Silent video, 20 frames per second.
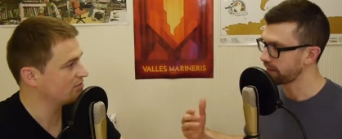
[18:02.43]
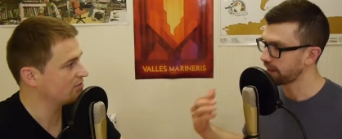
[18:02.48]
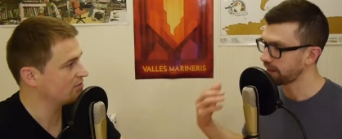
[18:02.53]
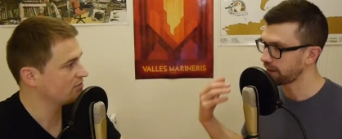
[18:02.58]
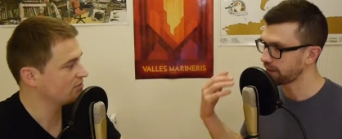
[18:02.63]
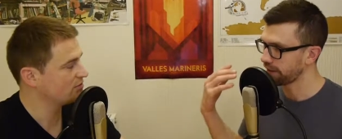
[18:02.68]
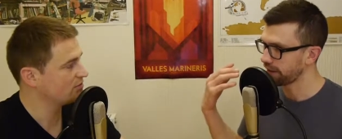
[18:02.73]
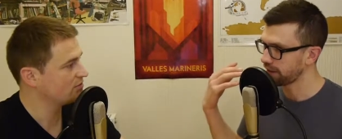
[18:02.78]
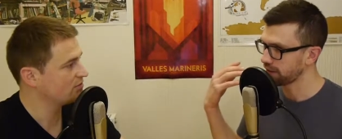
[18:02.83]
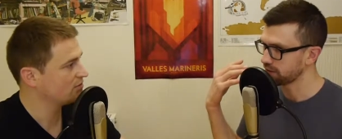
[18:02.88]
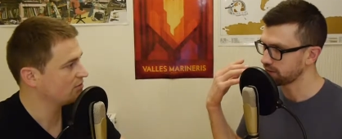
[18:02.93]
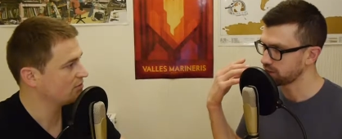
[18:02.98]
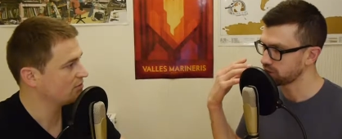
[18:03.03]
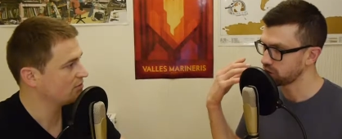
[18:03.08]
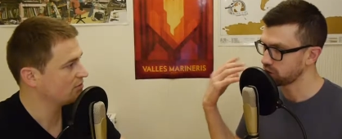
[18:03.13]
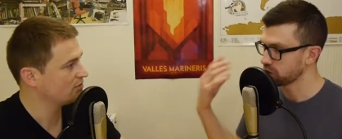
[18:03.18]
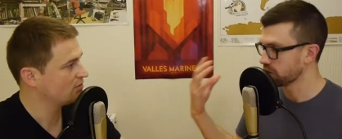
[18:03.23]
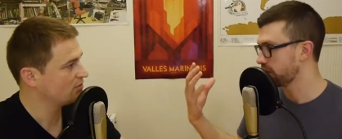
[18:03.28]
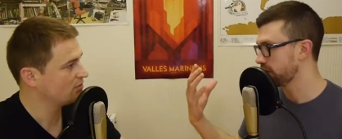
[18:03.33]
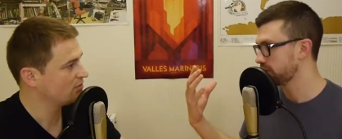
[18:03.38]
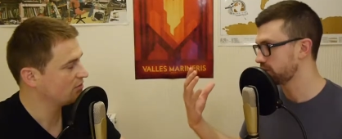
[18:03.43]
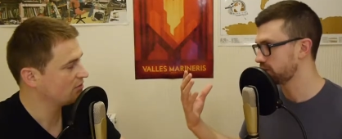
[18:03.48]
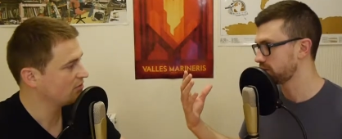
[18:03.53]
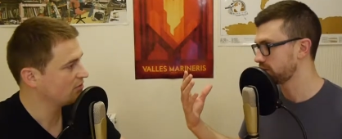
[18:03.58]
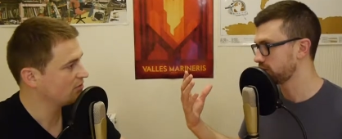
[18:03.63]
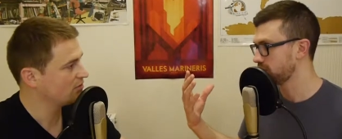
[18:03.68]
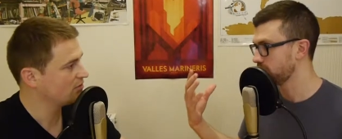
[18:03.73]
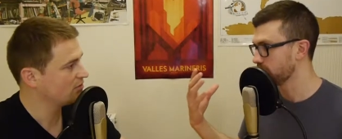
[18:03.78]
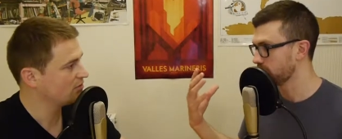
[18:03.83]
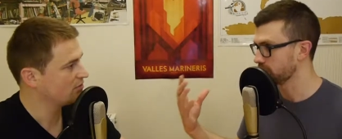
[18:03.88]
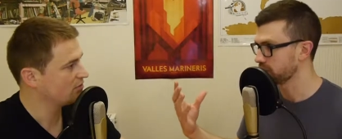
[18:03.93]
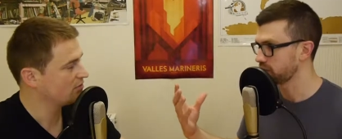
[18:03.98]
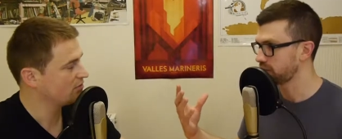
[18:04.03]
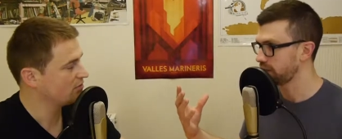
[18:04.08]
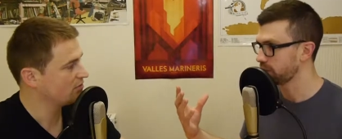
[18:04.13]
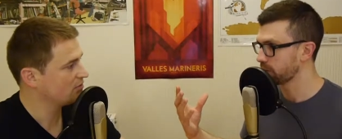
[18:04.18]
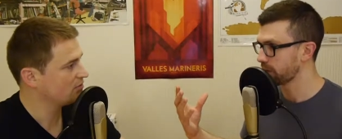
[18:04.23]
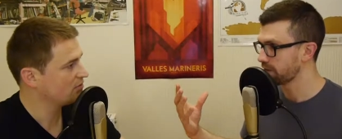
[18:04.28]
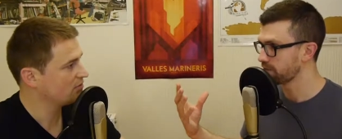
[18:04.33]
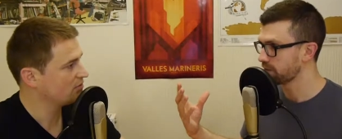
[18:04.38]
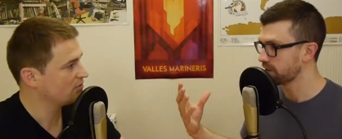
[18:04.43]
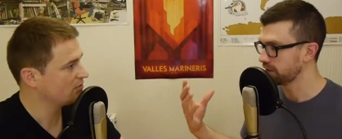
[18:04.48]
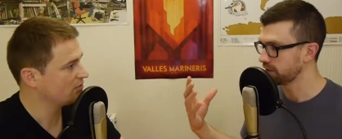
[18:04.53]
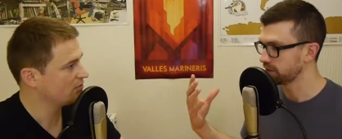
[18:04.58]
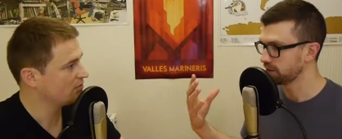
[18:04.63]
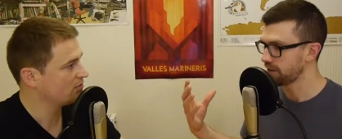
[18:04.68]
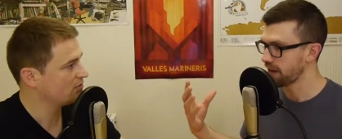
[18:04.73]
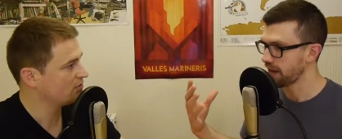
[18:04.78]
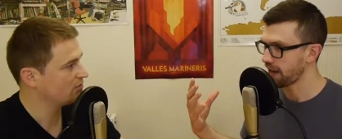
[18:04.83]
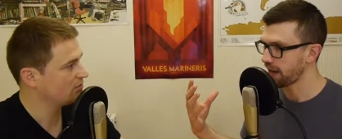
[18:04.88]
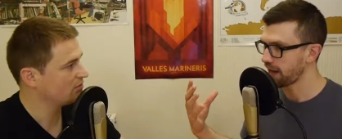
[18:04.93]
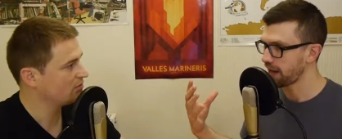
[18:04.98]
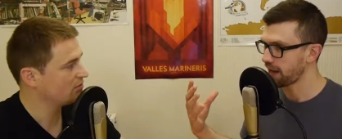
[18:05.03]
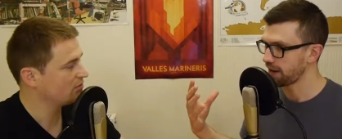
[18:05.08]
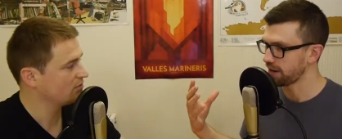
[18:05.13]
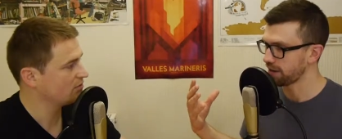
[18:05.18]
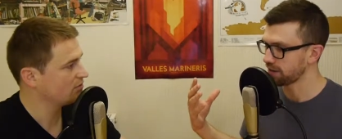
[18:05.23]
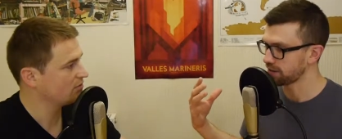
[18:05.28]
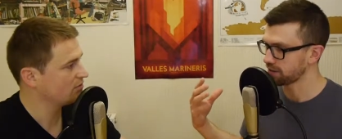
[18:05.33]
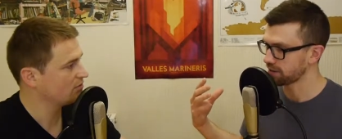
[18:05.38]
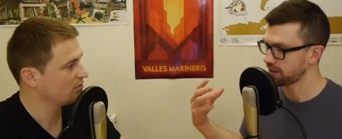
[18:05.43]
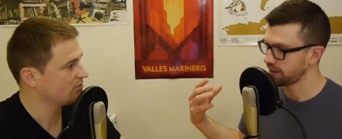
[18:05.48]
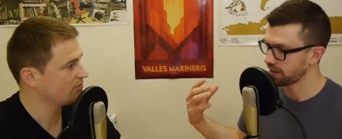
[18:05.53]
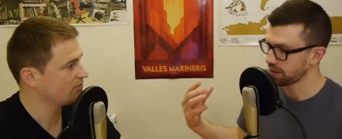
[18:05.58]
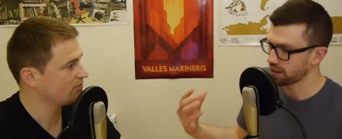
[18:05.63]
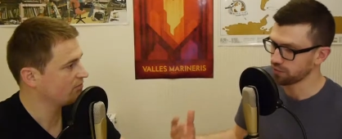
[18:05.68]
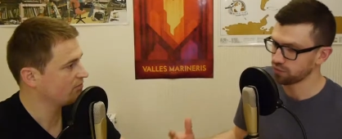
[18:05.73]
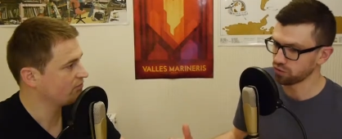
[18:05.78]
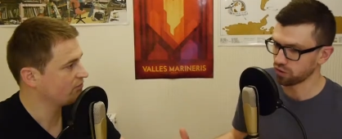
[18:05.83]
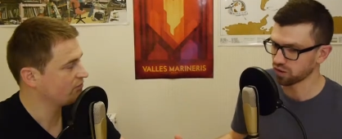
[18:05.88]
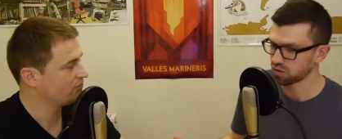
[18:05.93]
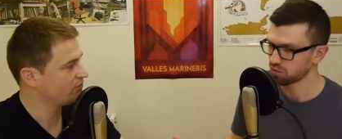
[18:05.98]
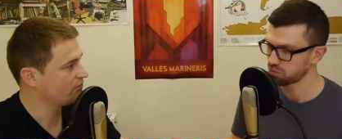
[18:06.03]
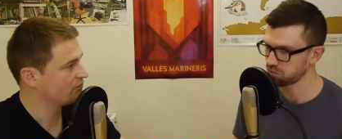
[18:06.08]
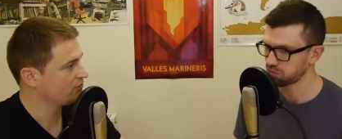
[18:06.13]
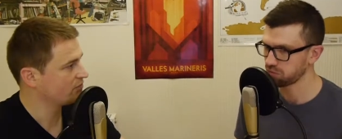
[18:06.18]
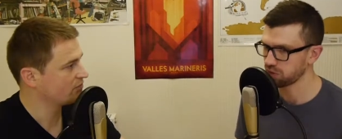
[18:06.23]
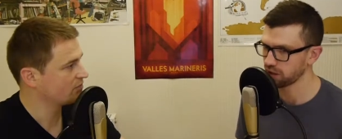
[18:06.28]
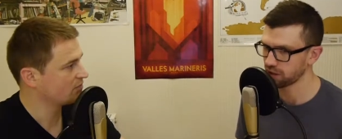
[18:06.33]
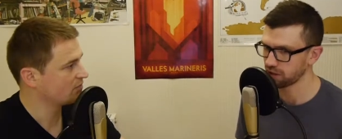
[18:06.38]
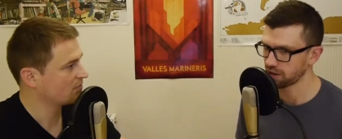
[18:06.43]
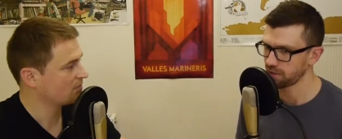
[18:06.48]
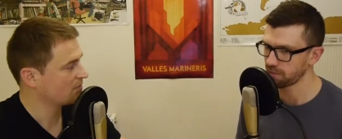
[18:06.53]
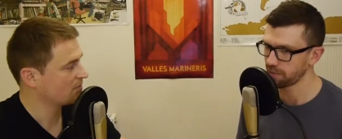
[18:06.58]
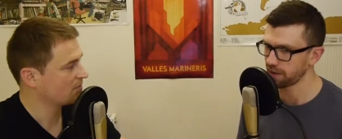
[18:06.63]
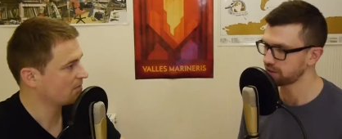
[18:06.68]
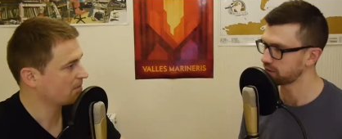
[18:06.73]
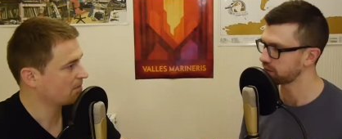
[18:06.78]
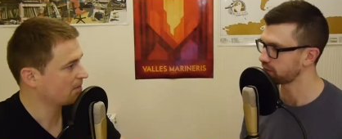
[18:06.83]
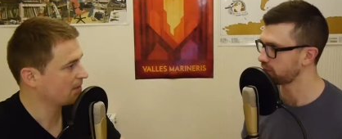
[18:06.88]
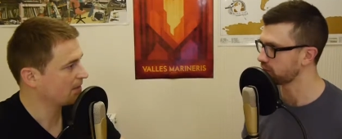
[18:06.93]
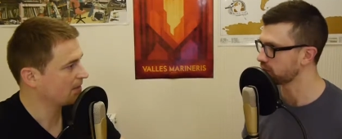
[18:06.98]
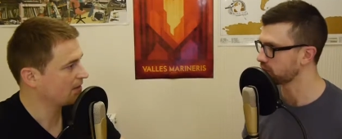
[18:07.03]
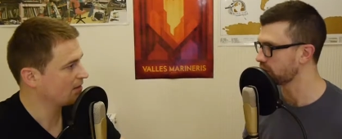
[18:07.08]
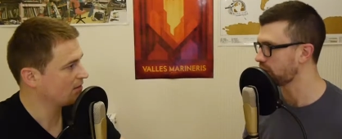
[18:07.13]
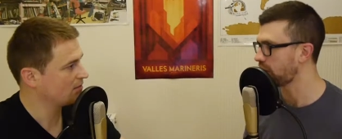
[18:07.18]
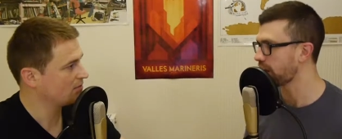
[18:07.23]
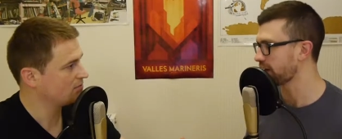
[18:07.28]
Speaker 1: that that curious curiosity or whatever is there, and it gives us it, it makes us feel good.